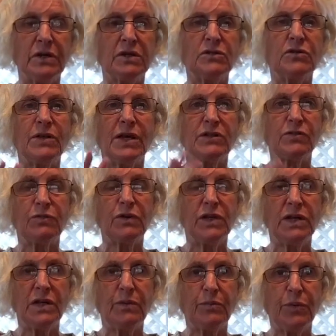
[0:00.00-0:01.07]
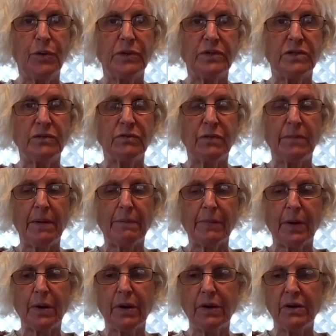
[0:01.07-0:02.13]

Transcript: So that's really important to remember.